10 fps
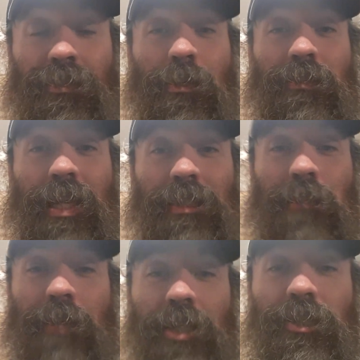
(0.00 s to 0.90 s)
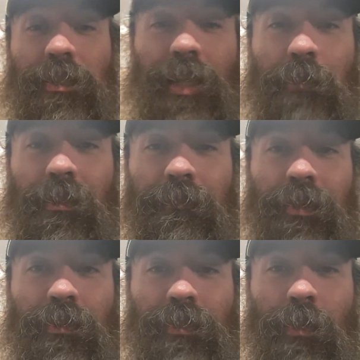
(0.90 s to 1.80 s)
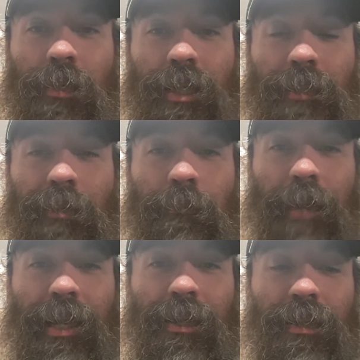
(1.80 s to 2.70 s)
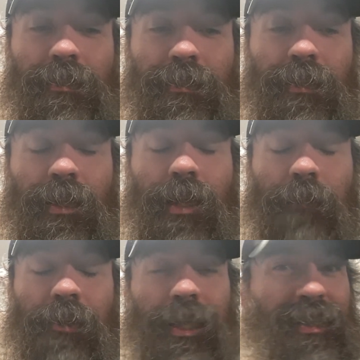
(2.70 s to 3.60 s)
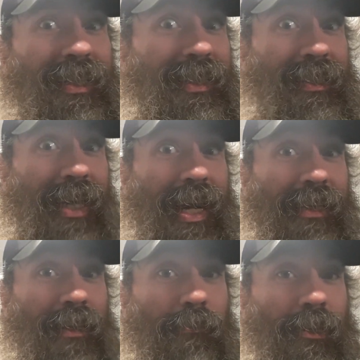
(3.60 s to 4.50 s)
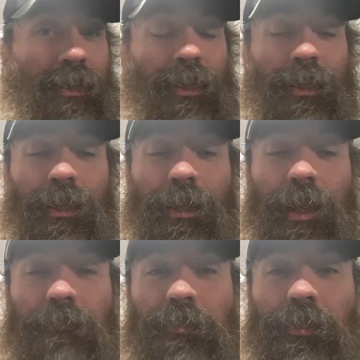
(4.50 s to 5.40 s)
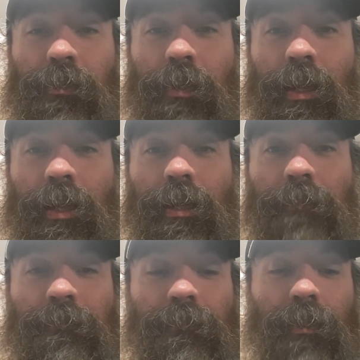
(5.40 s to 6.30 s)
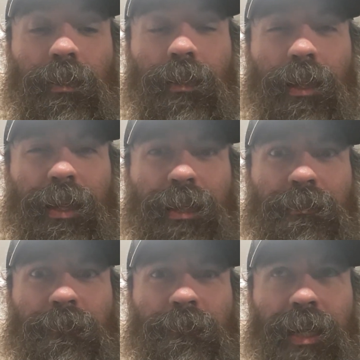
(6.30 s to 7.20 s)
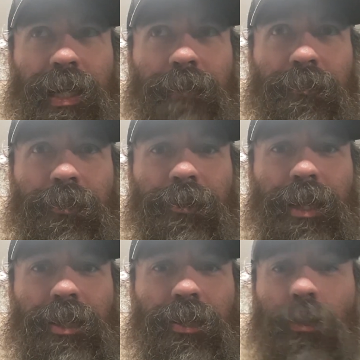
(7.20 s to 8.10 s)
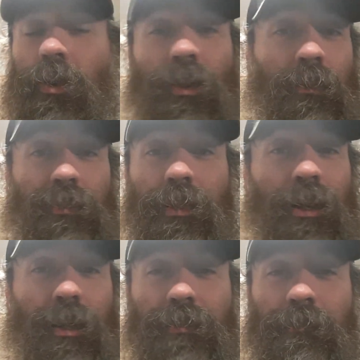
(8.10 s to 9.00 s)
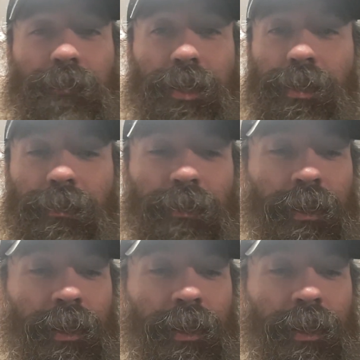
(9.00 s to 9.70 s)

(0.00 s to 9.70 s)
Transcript: song was actually mentioned today in one of the videos I watched about megahertz. I forget the exact number. I'll have to, I think it's 532. Oh, it was an awesome video.